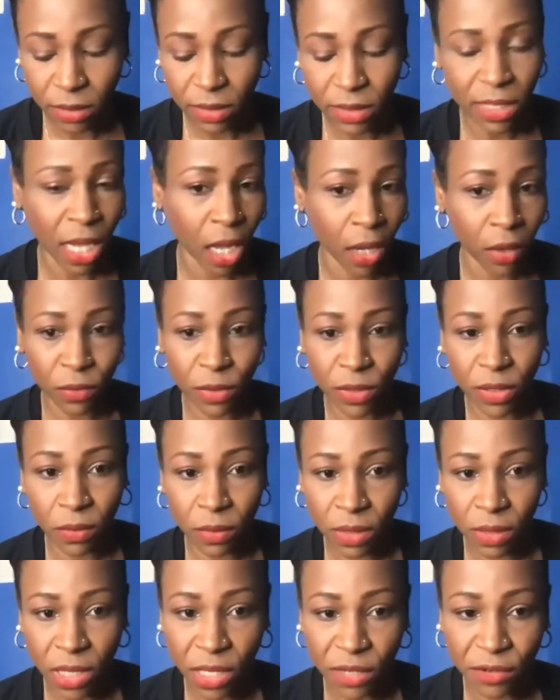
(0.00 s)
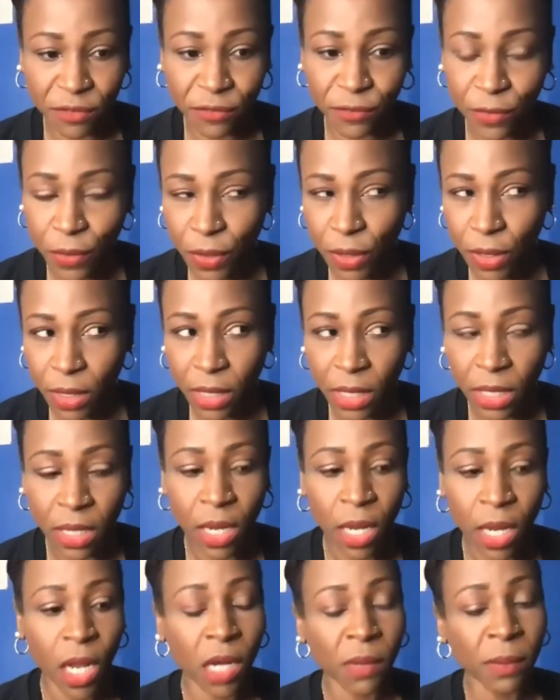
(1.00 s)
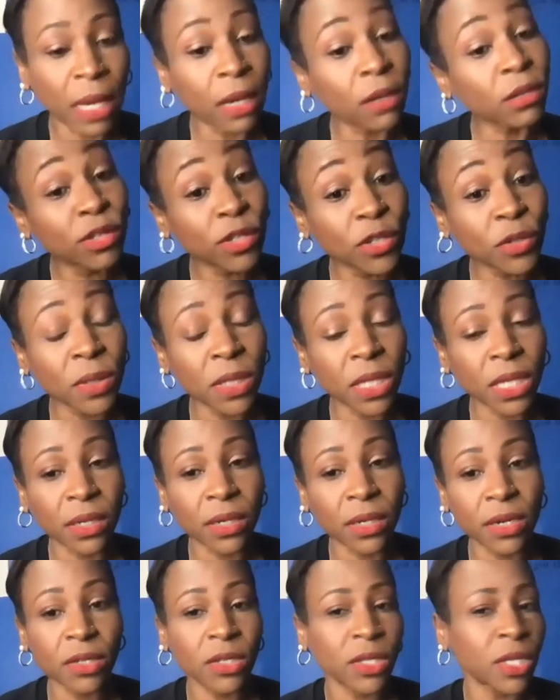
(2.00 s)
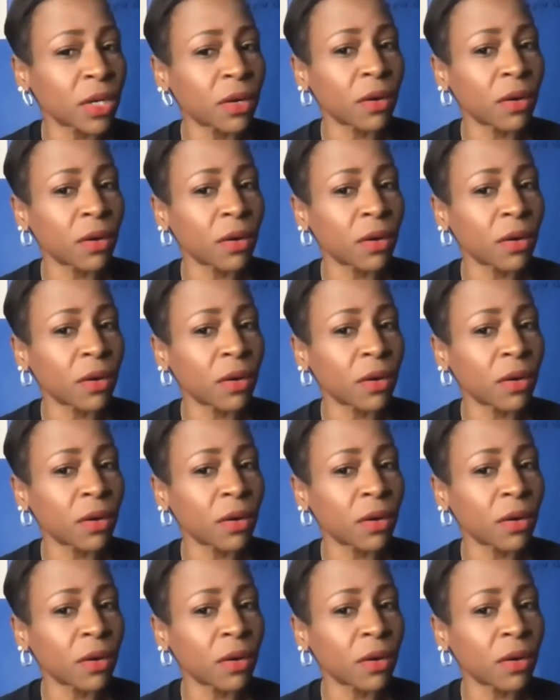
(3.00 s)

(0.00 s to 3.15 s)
Seattle, was only there for about 2 years,